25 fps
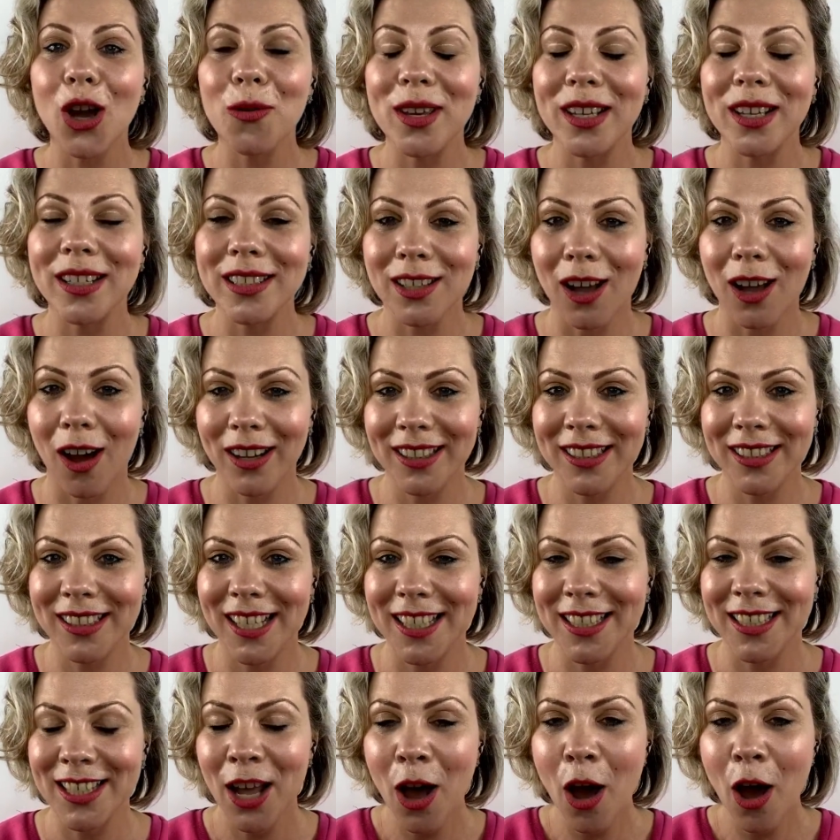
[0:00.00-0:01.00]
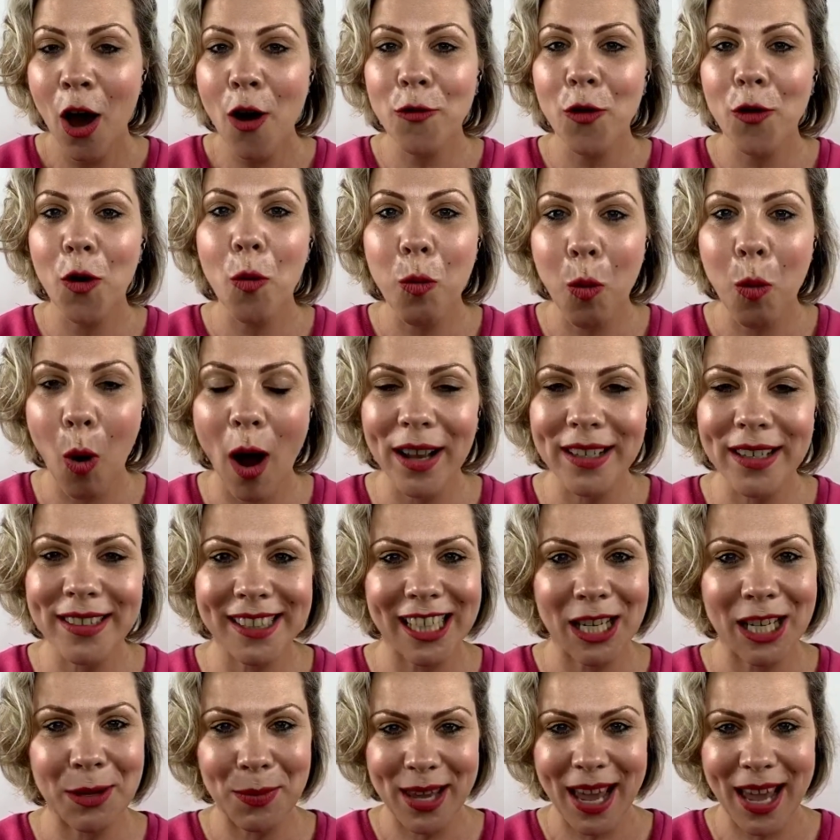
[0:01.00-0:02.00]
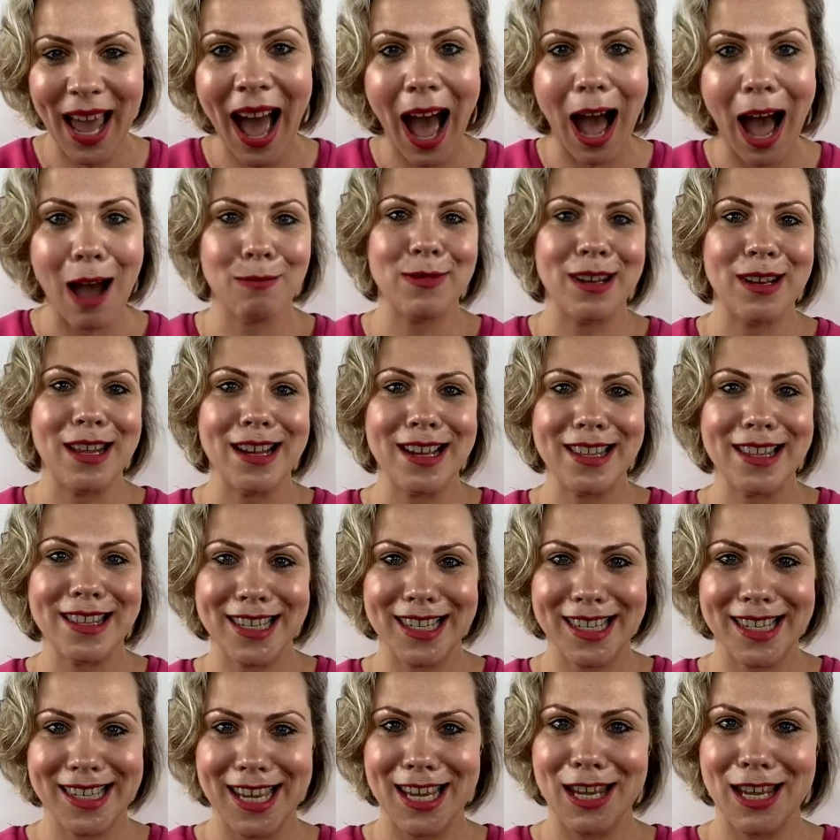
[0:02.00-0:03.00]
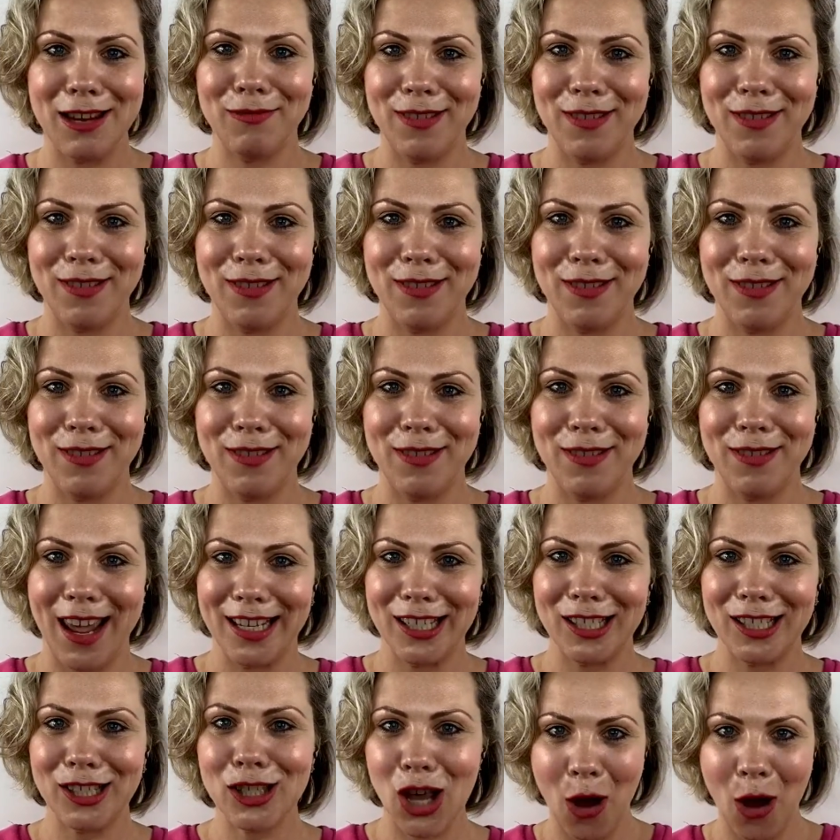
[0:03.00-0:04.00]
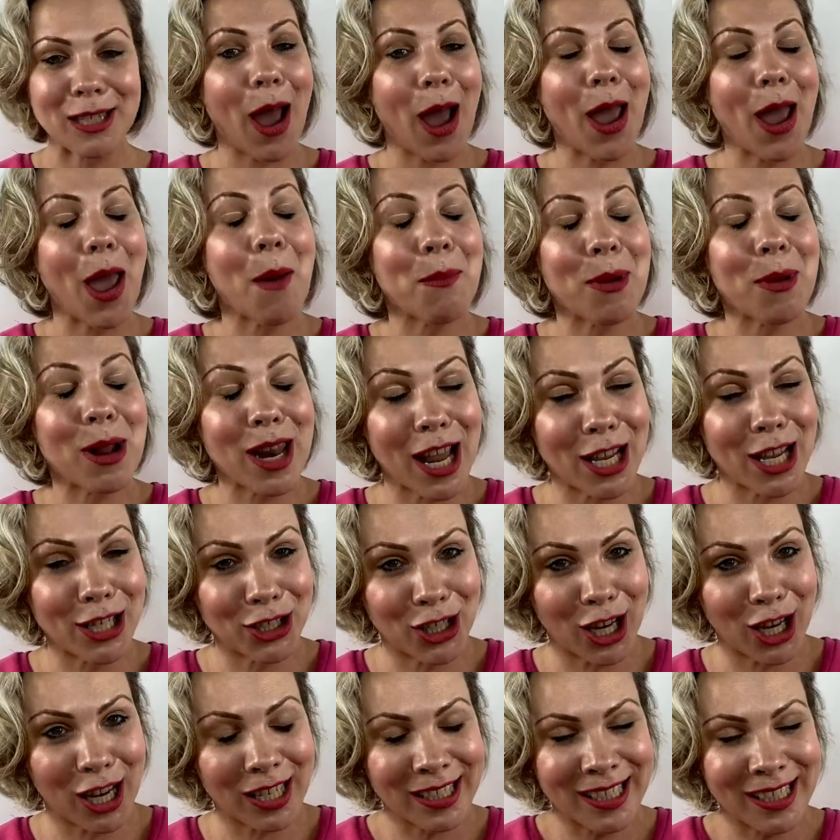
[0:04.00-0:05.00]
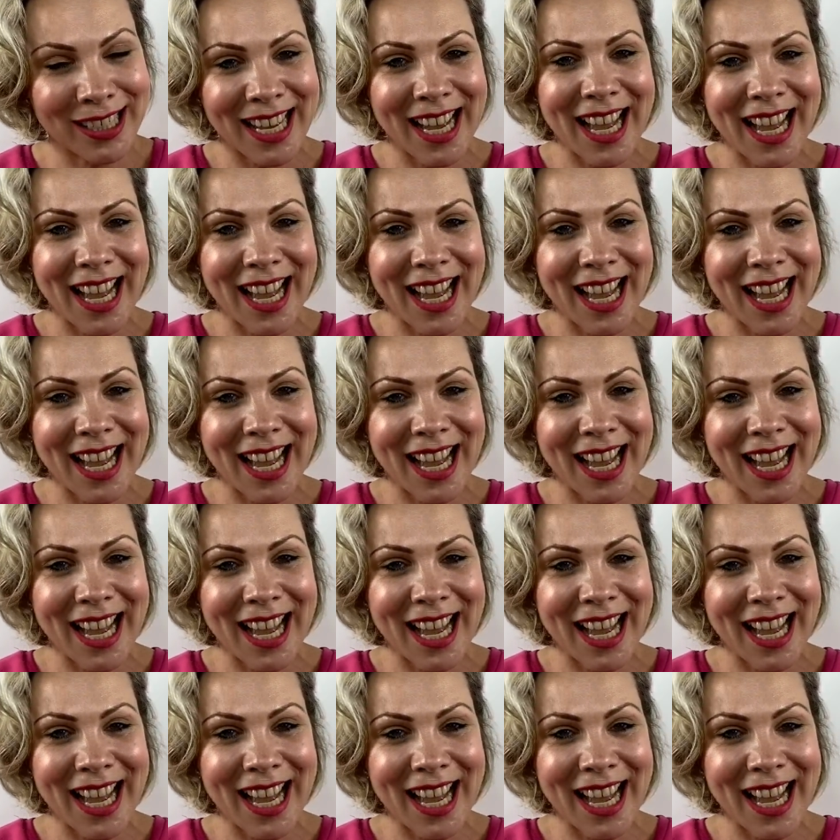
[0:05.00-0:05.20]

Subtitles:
excited for what is going to be happening this evening. So it's my pleasure